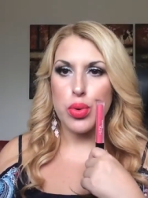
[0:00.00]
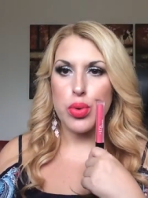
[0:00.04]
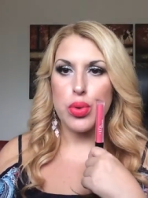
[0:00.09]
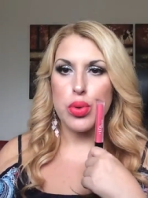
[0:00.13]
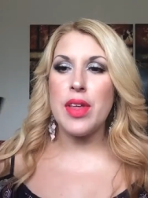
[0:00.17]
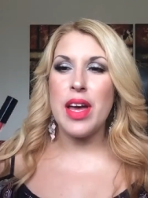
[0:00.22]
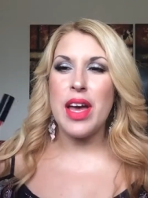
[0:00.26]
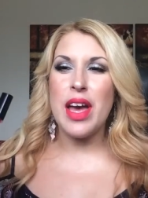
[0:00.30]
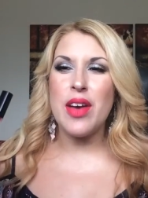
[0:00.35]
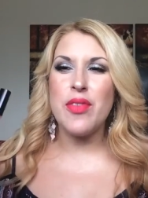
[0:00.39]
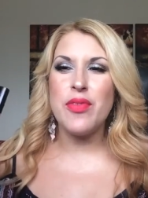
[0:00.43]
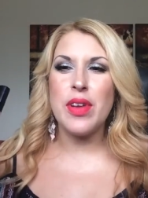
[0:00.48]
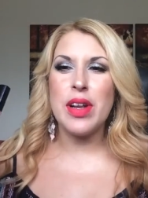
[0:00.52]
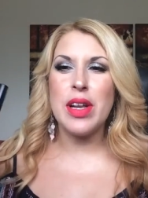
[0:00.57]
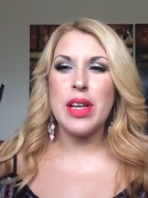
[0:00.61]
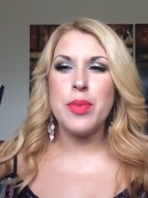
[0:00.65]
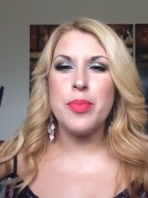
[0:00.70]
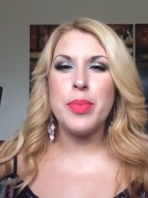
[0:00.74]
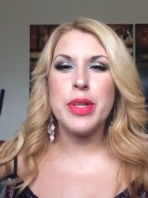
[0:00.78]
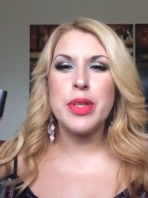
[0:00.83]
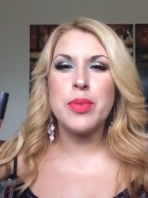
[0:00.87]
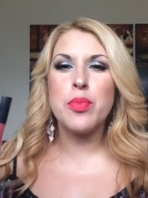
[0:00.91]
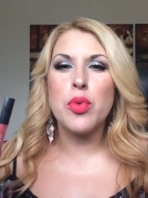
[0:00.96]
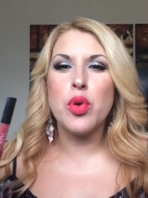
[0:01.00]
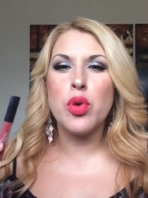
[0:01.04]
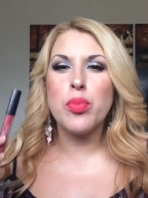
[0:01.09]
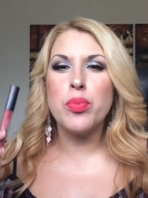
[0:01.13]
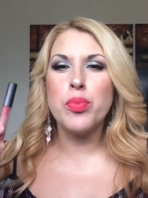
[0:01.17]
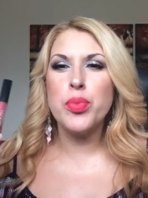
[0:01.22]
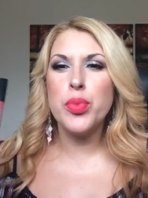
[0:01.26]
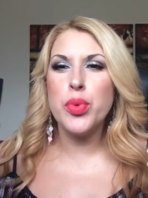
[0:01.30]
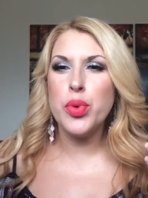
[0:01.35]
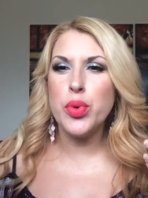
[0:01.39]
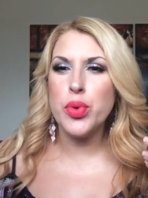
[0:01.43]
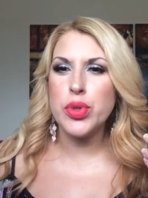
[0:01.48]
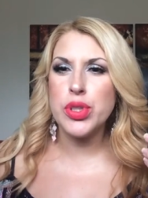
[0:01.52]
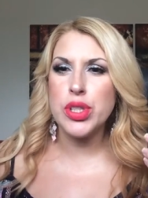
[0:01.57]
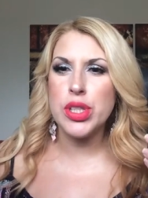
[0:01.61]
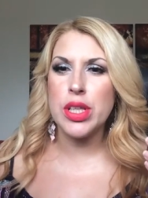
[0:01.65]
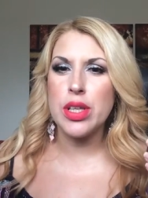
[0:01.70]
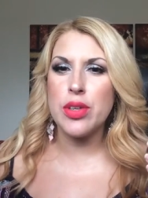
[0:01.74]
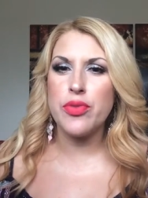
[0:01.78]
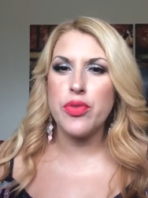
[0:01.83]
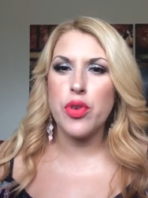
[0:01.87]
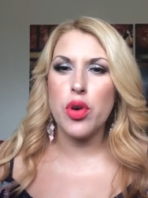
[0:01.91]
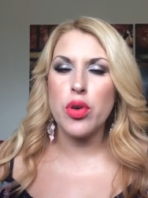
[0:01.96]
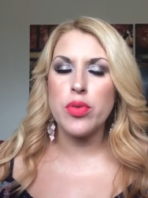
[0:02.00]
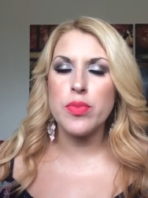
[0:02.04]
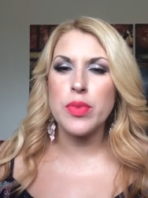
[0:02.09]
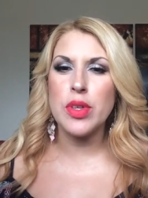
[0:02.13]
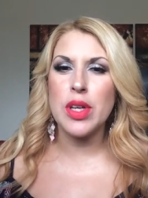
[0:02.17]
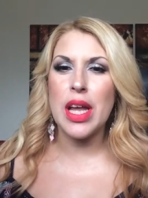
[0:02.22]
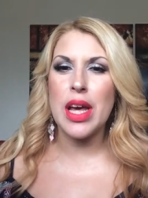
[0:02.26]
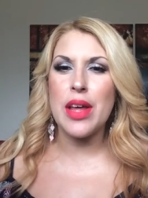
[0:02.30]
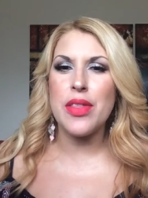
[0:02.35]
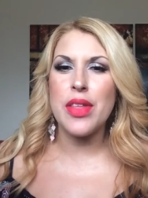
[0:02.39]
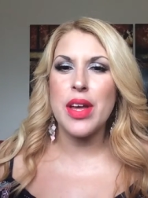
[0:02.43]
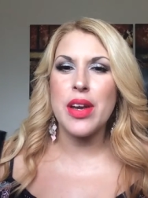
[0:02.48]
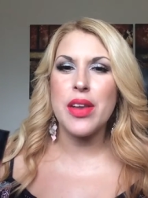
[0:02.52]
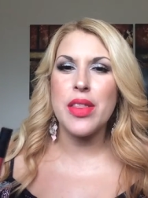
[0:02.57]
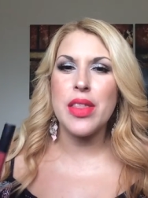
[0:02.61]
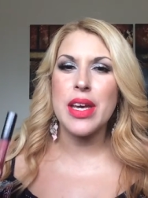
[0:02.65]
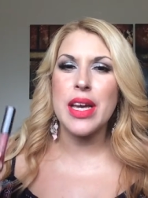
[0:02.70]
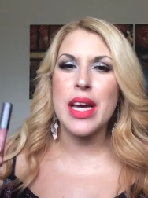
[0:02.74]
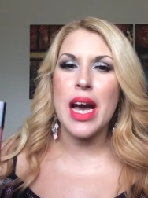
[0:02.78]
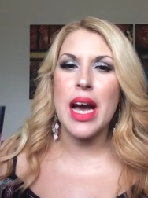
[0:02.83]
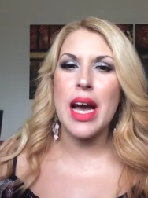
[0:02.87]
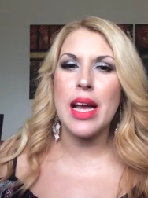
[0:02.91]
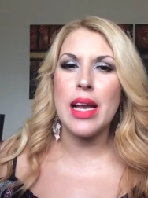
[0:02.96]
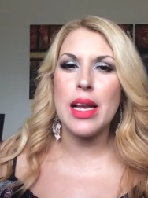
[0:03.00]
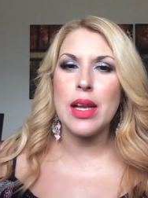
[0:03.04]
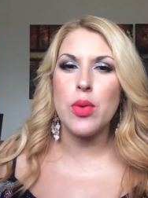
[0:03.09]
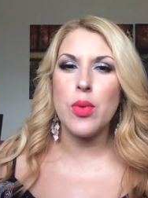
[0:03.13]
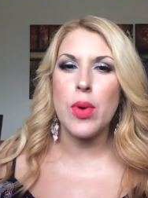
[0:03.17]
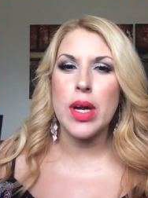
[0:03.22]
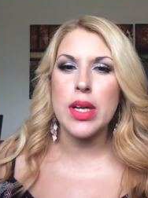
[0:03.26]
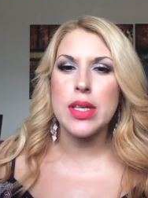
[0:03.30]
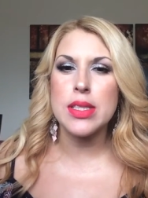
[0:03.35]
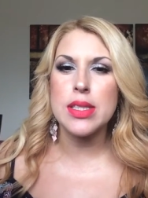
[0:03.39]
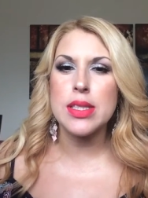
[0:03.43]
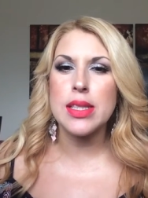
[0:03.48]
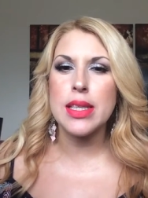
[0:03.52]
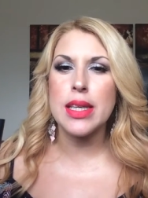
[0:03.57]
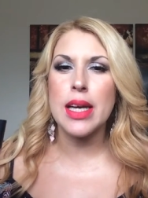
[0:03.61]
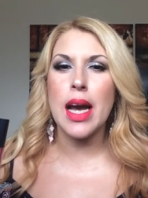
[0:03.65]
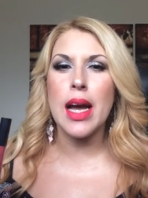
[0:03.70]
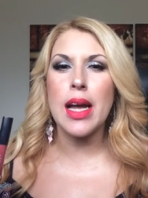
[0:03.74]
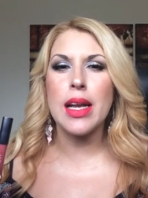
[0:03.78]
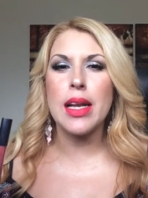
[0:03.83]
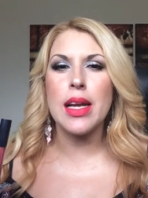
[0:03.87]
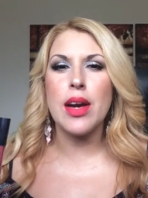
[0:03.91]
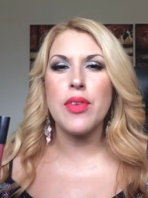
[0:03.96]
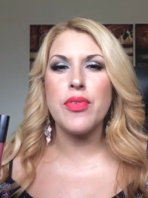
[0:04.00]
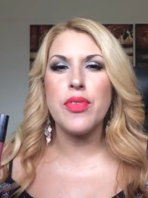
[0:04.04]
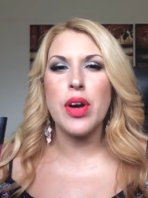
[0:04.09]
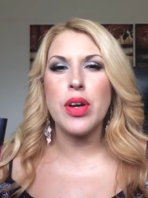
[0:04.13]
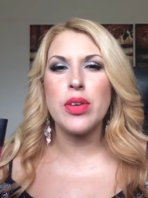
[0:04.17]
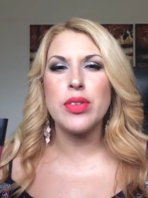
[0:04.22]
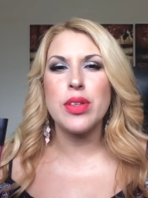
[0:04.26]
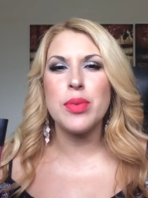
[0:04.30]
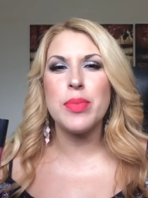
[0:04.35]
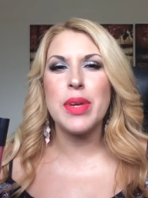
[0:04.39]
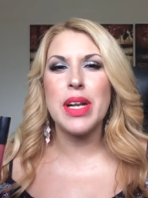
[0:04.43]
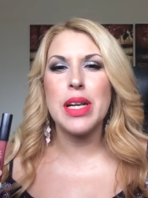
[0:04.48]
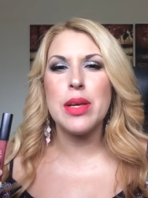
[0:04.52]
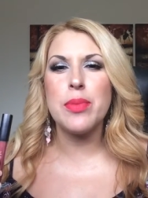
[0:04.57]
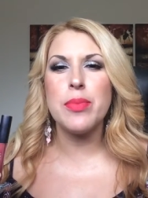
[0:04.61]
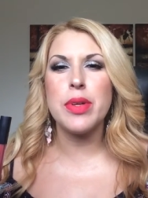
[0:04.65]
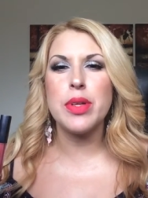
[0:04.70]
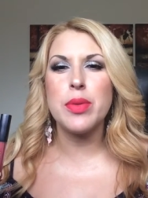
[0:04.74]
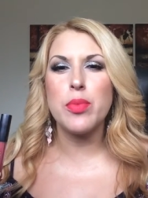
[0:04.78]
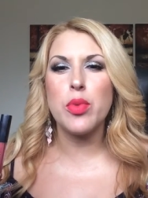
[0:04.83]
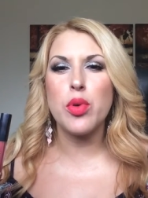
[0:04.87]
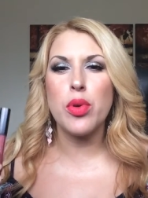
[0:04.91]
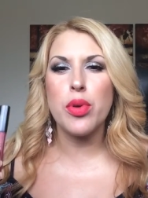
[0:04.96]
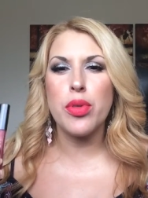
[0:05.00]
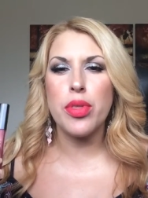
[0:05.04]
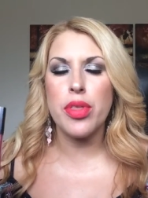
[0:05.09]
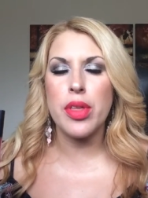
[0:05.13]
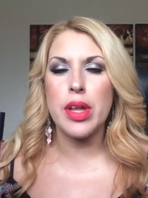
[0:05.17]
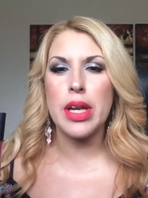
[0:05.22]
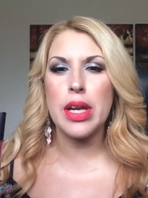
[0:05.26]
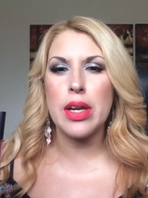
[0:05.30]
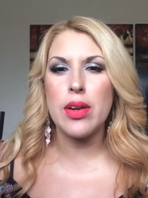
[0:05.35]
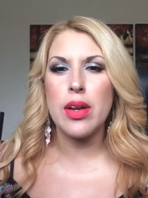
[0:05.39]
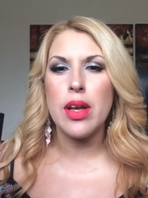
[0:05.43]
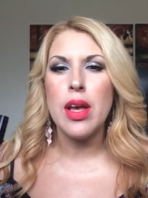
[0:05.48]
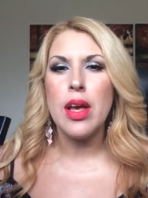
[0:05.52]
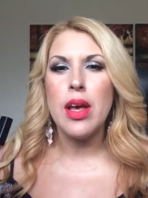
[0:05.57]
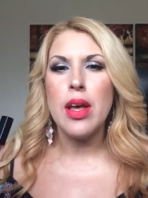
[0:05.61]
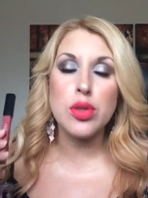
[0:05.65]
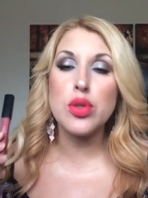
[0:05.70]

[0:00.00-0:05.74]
They have a little bit more moussey formula than the Kylie ones. The Kylie, I found them a little bit more thinner.